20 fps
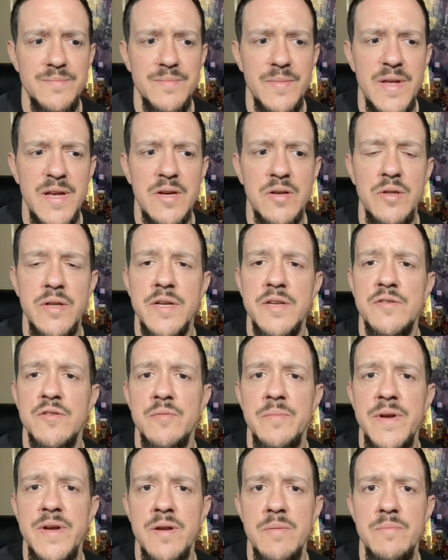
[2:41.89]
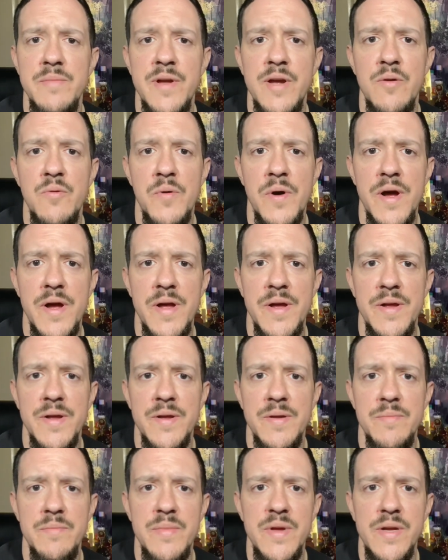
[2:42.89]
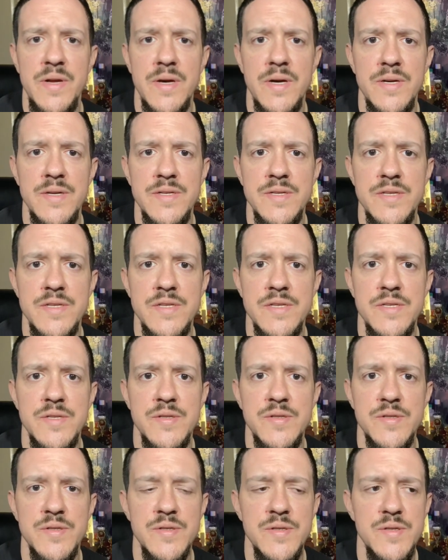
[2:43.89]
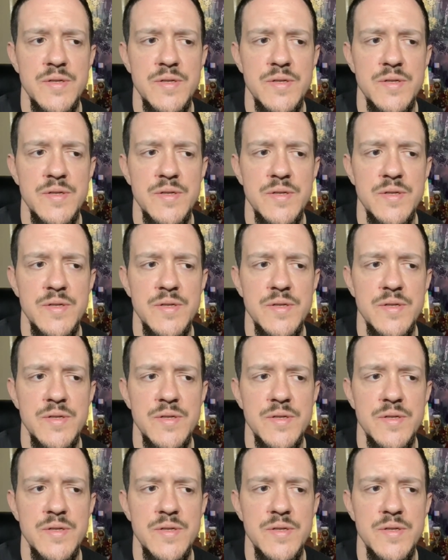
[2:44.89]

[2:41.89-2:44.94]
it clicks for me in a big way because